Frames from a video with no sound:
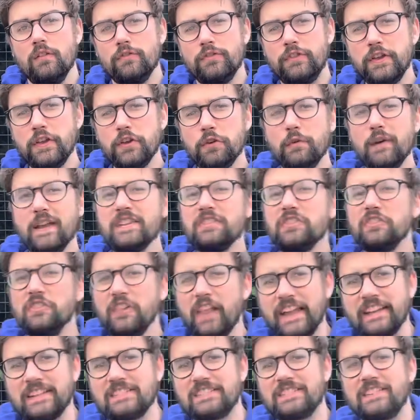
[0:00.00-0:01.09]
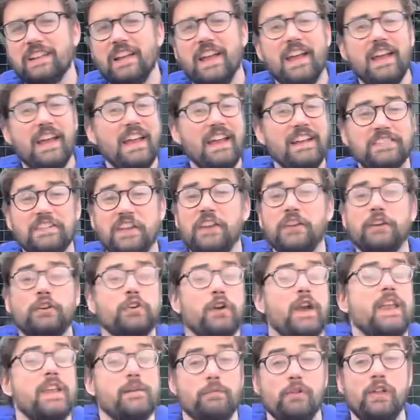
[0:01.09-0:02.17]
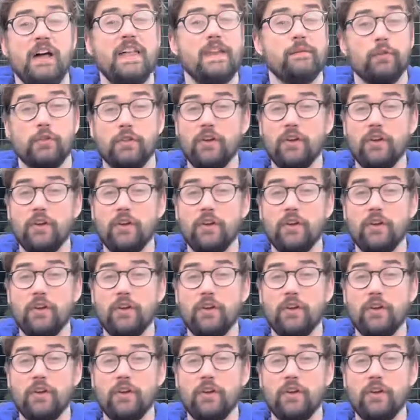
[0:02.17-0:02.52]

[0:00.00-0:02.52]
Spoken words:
The Eurasian Lynx is an incredible animal.